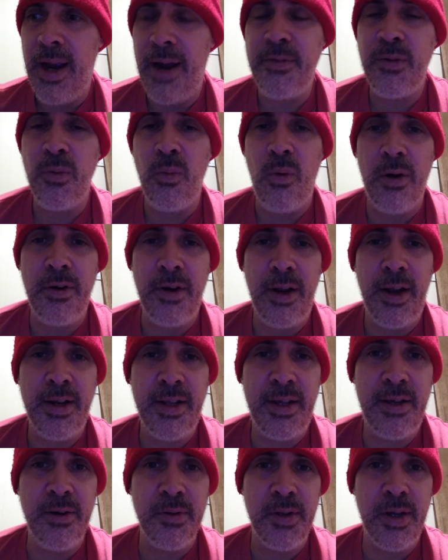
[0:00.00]
after Wanda
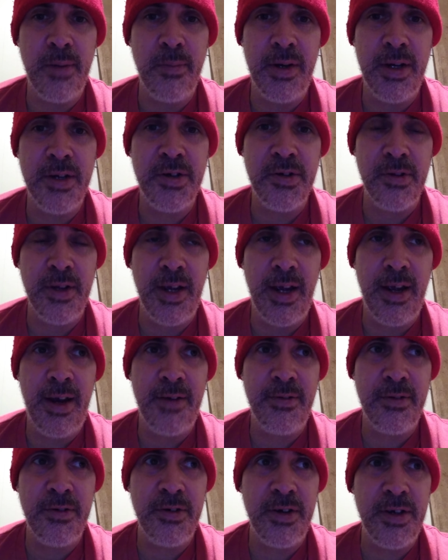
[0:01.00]
had killed him initially
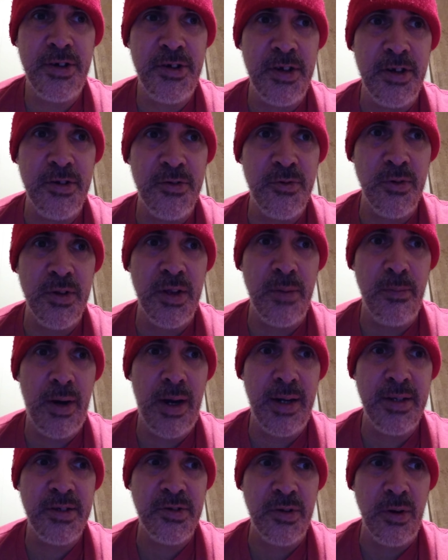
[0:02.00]
after she, she destroyed the
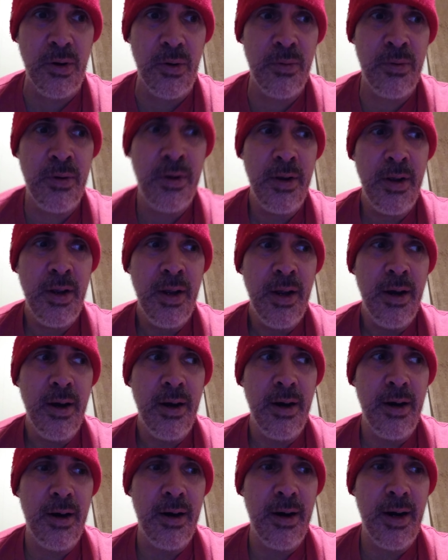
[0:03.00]
Mind Stone.
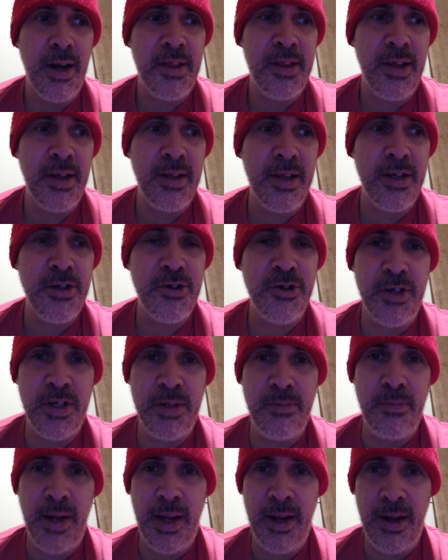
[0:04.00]
Uh, I think that
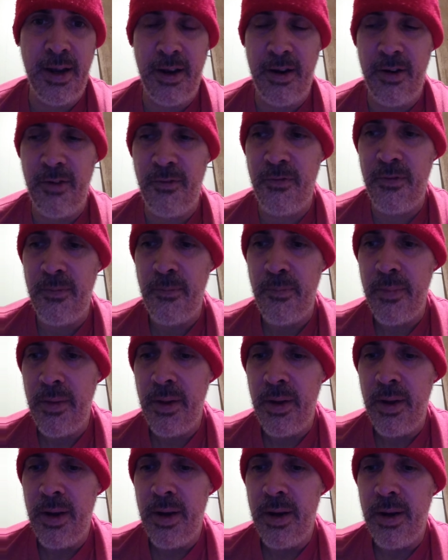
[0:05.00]
she may have
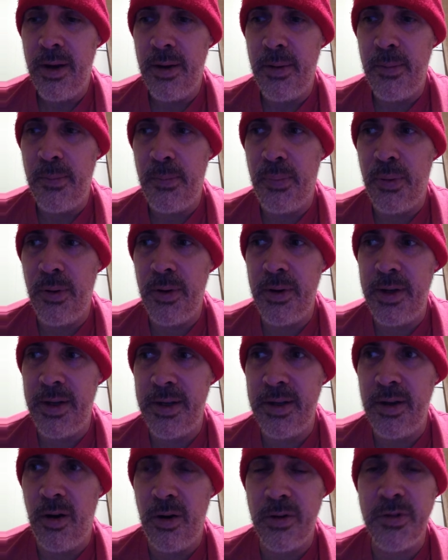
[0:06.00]
put
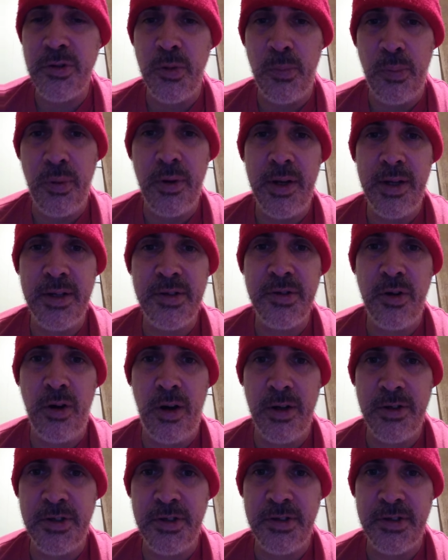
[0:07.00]
his, also put his
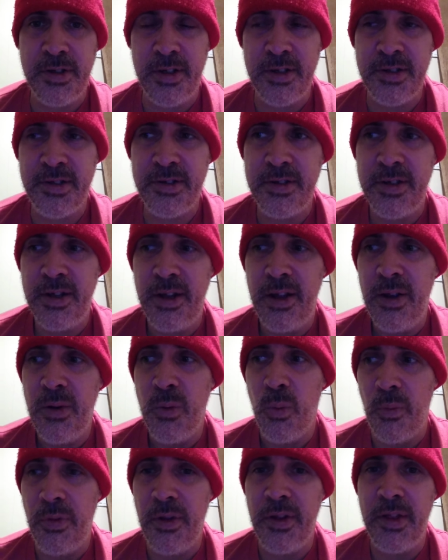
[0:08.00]
consciousness
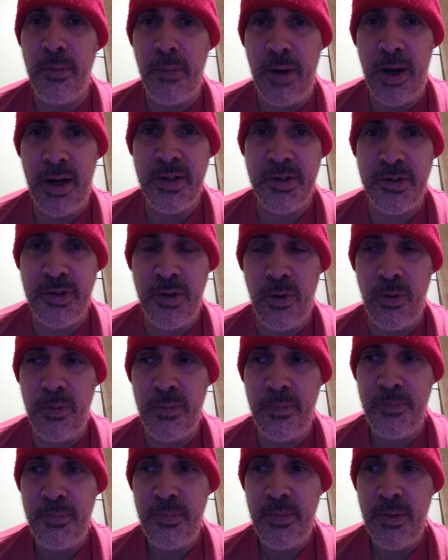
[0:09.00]
within the Mind
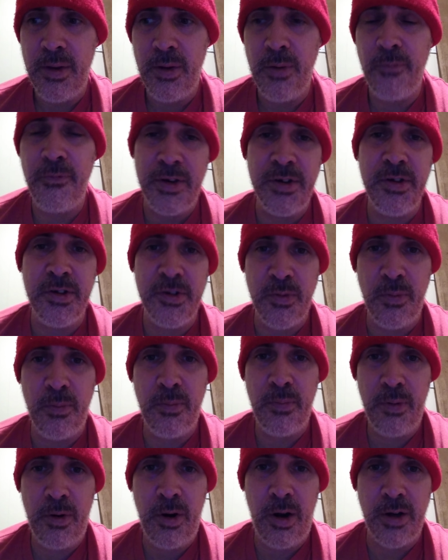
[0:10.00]
Stone, Vision's
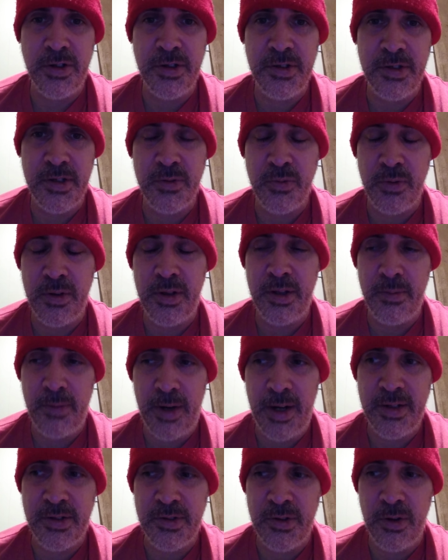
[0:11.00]
consciousness within the
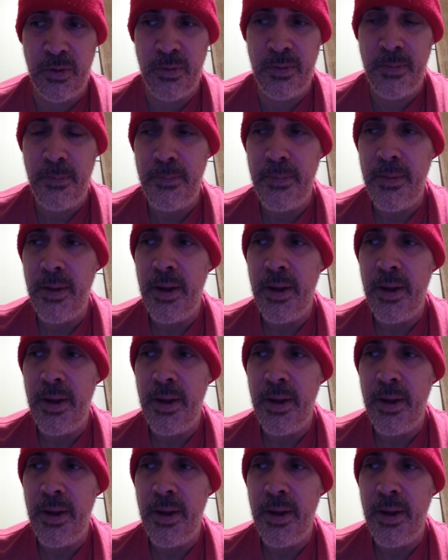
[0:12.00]
Mind Stone,